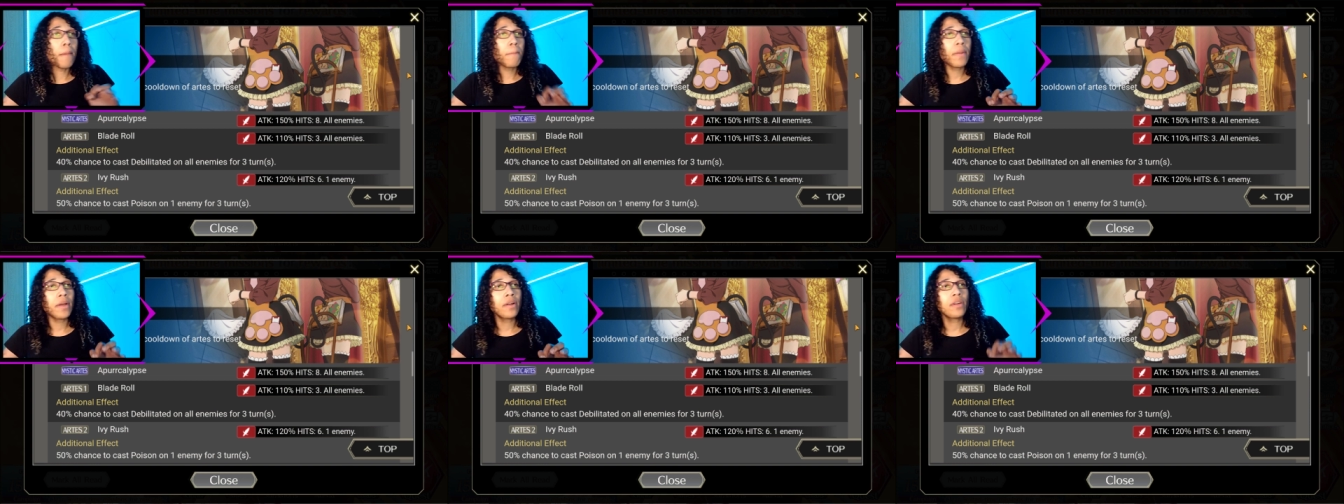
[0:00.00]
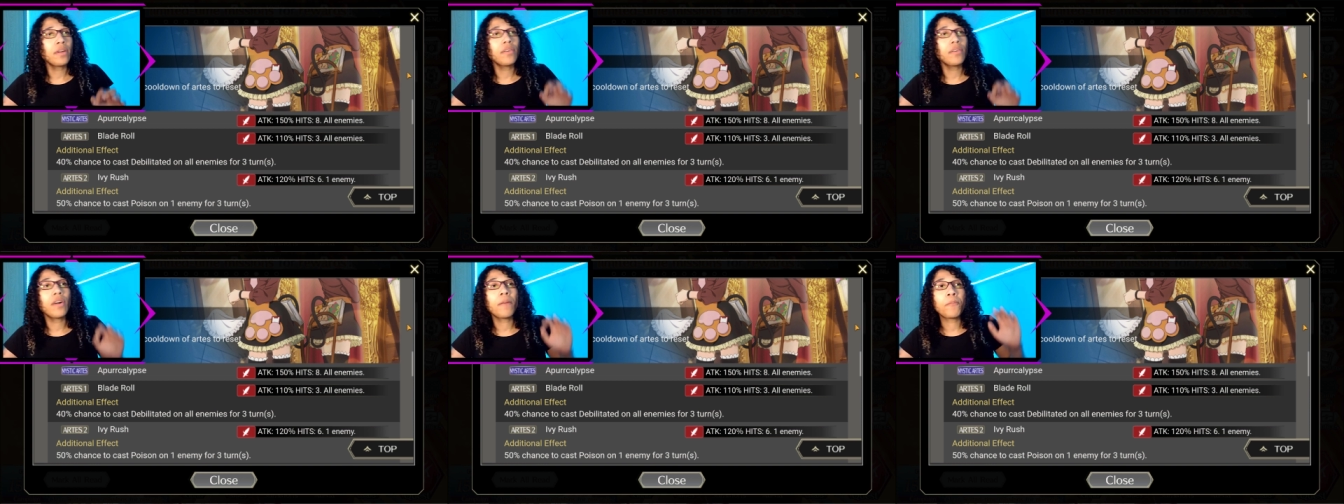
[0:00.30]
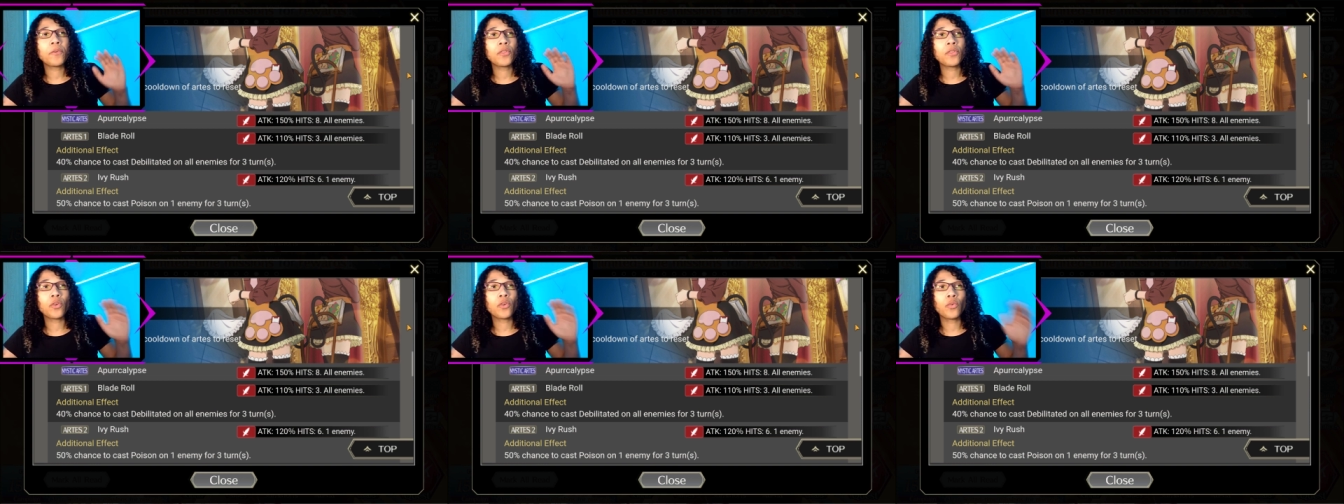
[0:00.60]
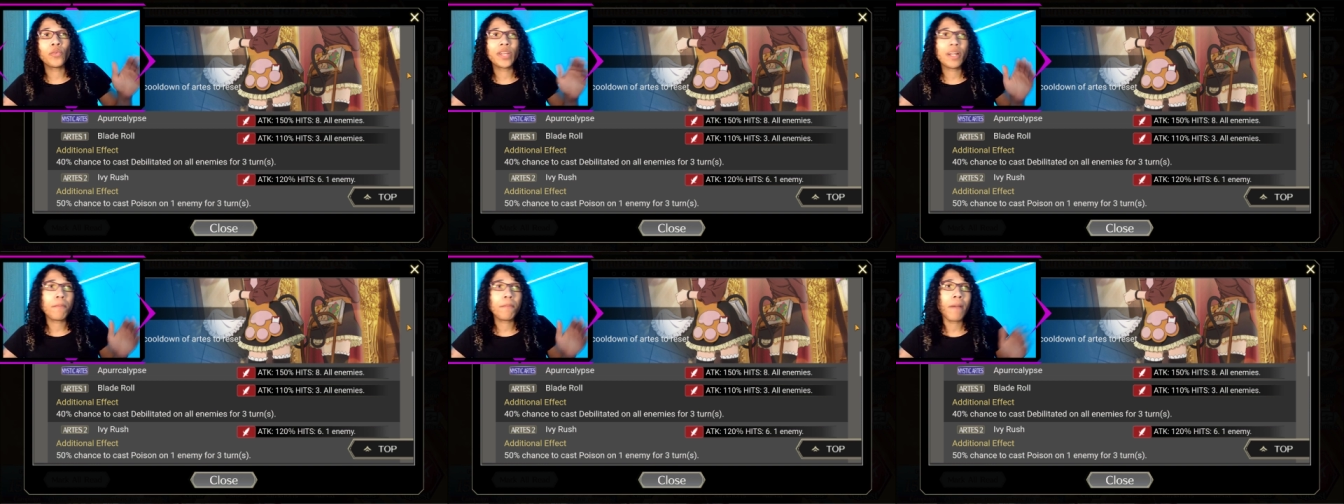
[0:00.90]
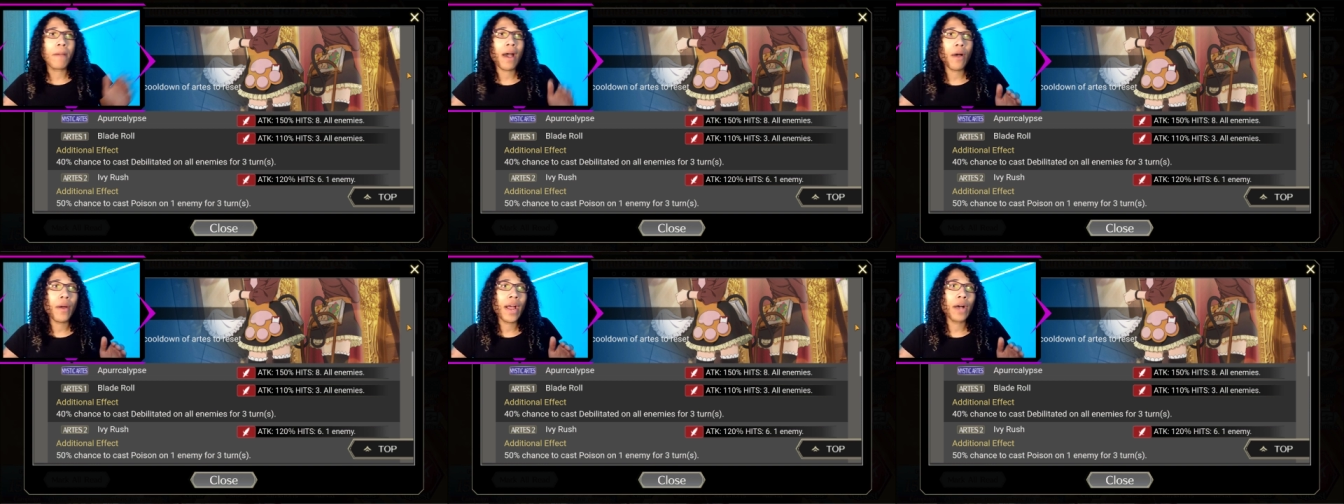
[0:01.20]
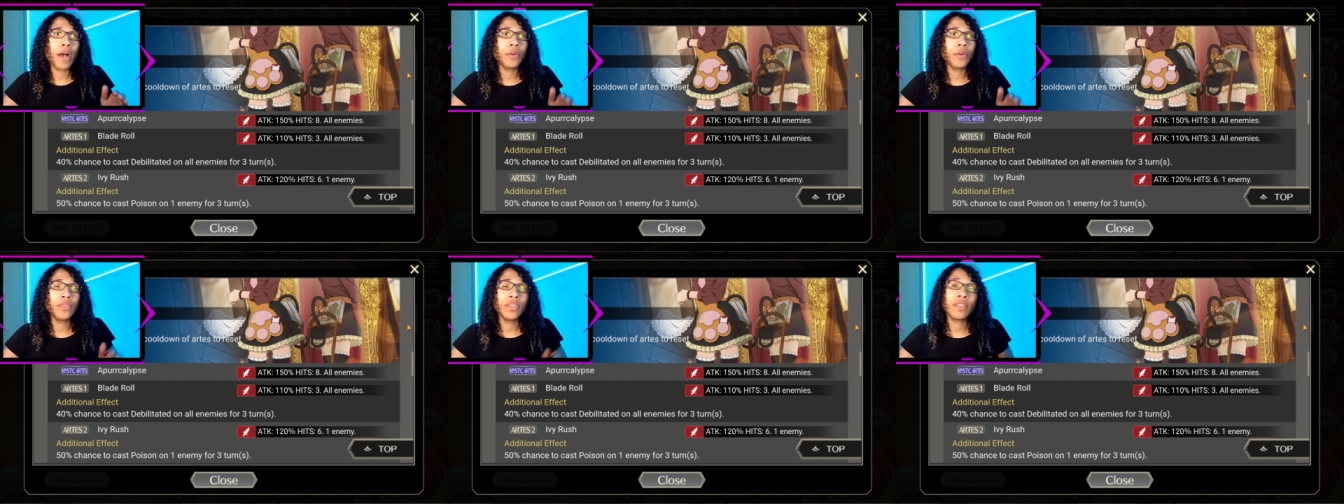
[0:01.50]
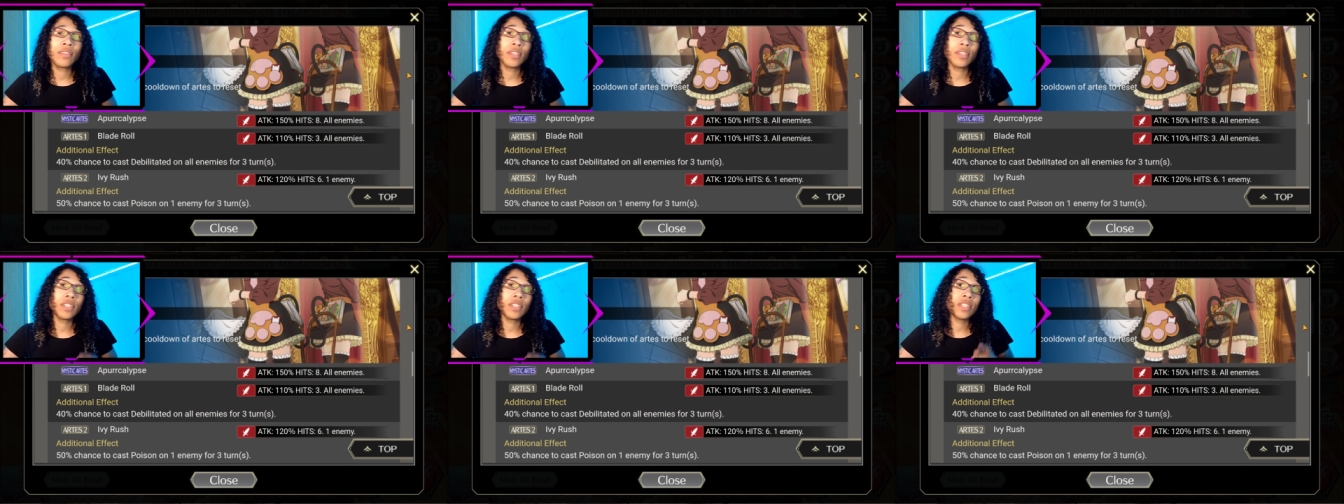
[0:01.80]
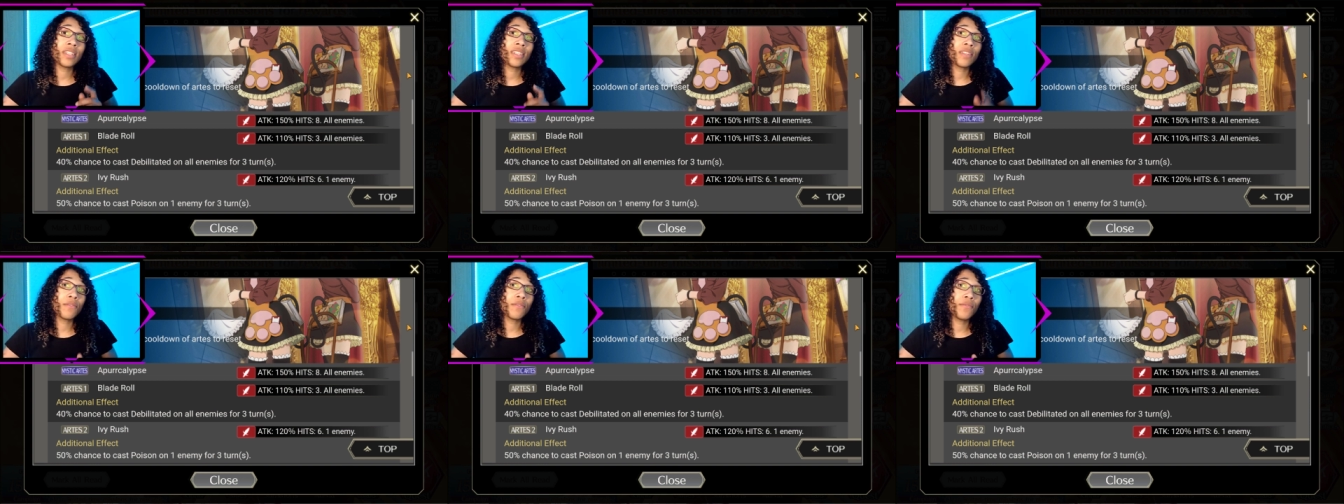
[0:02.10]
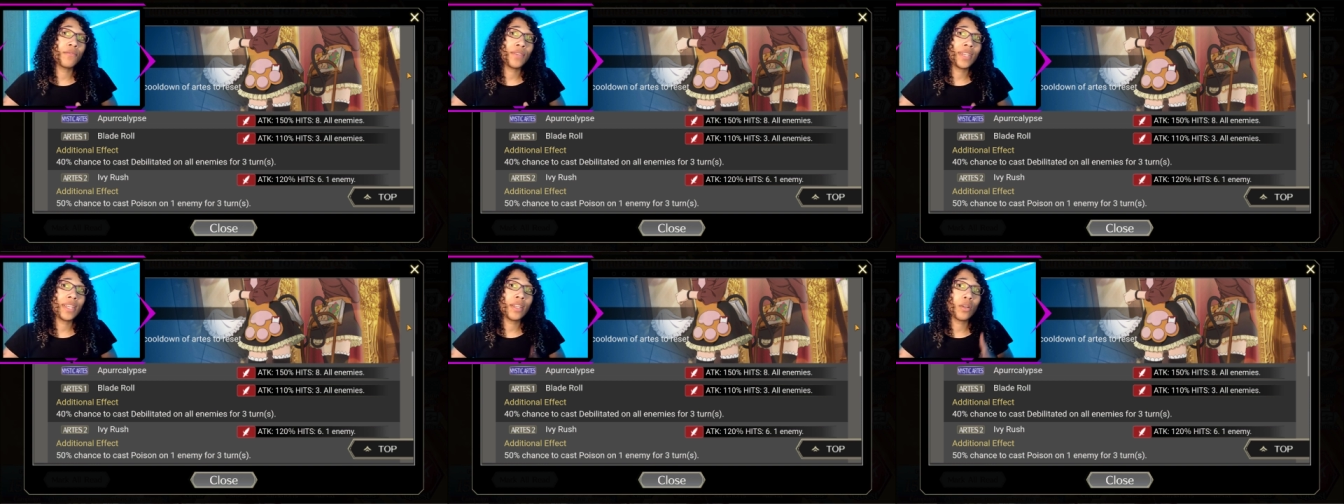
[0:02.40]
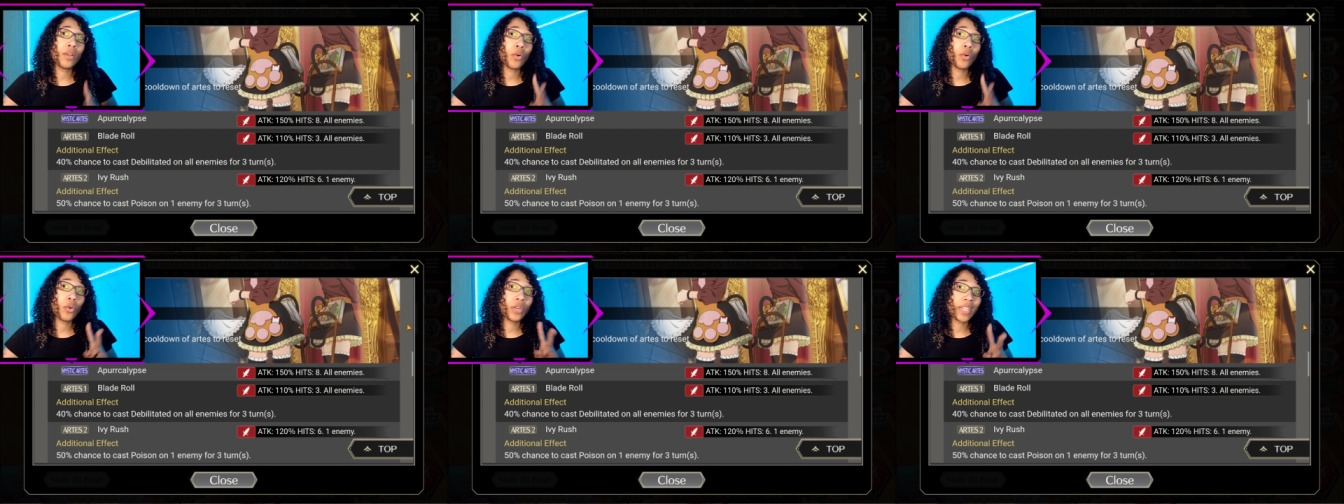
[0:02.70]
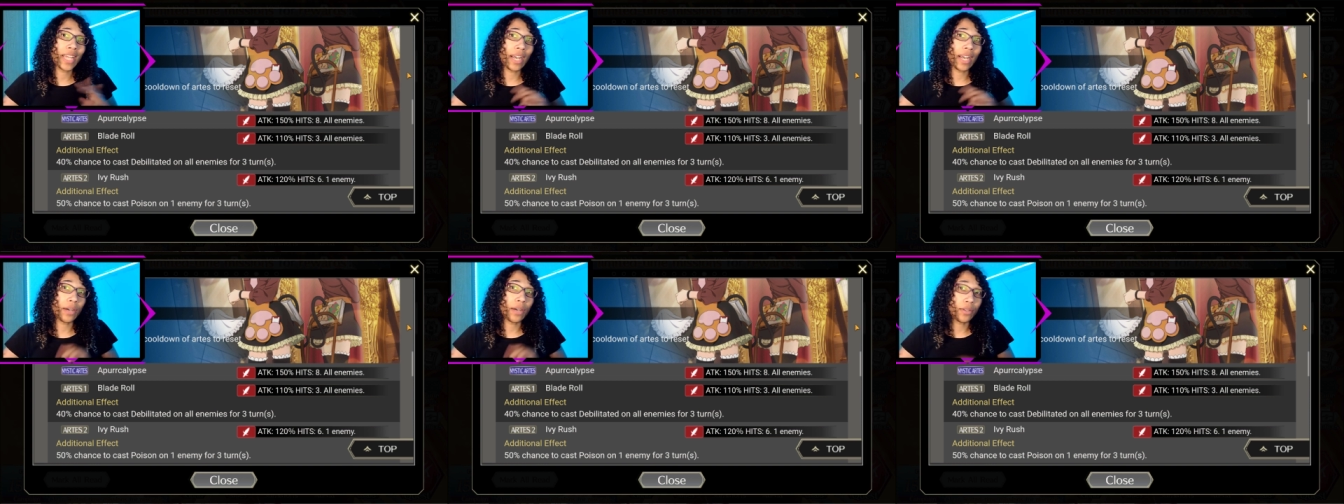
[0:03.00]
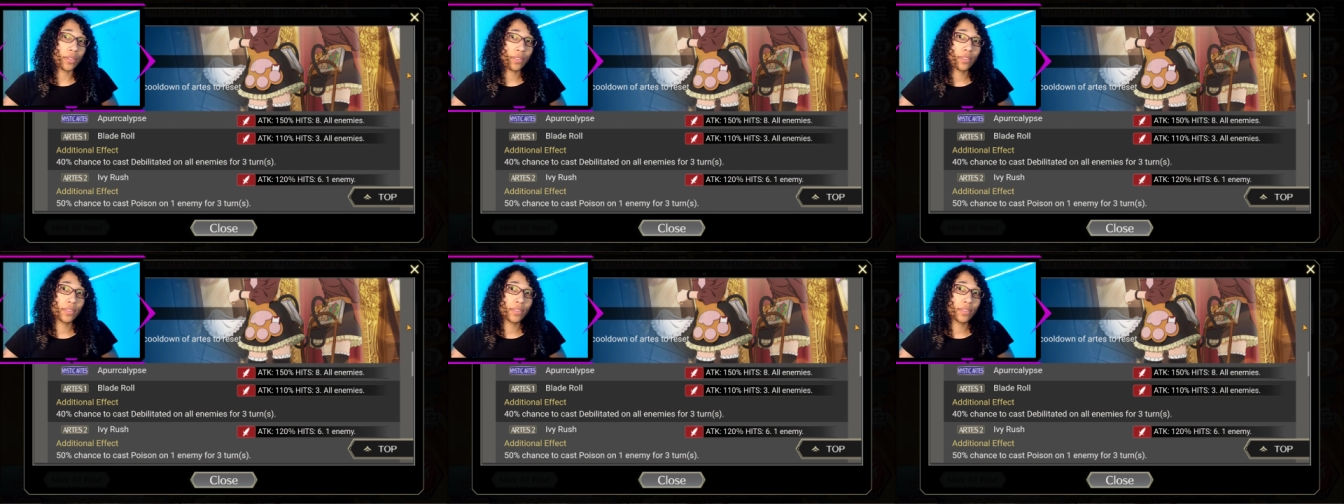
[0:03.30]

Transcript: pair her up with arena powerhouses such as Savid or Douse.